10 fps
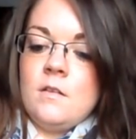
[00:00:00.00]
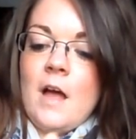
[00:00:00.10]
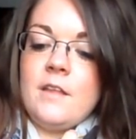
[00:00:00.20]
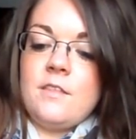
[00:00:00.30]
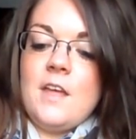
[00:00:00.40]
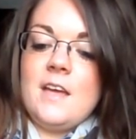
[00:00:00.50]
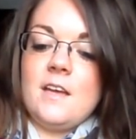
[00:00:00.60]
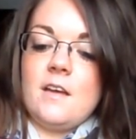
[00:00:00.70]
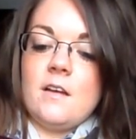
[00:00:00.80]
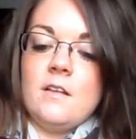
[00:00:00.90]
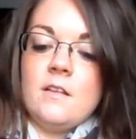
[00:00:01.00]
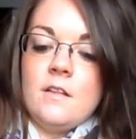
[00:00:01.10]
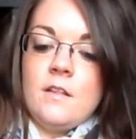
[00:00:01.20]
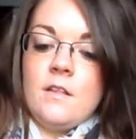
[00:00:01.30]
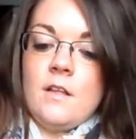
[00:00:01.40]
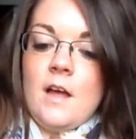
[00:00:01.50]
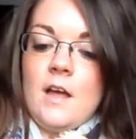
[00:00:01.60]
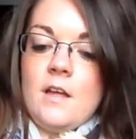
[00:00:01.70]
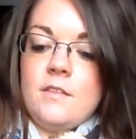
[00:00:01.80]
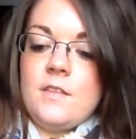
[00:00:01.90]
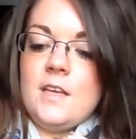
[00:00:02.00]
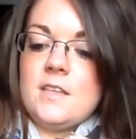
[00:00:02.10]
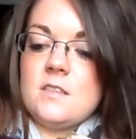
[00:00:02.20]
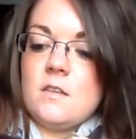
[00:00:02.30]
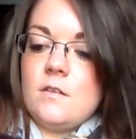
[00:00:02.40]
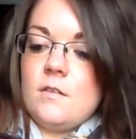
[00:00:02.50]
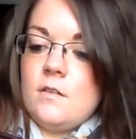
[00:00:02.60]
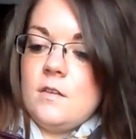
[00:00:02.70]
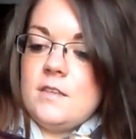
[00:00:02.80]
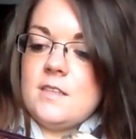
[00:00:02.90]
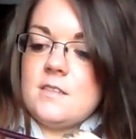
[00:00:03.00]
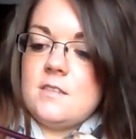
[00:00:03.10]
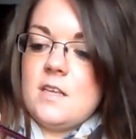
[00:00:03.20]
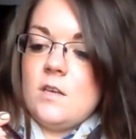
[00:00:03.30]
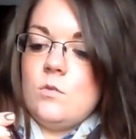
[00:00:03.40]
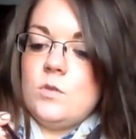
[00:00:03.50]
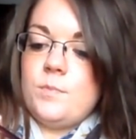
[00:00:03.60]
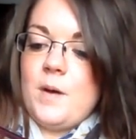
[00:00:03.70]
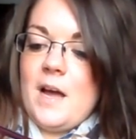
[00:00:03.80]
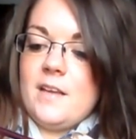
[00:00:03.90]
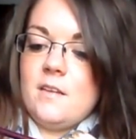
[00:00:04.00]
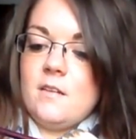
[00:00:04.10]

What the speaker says: I think it's, it doesn't say who it's by.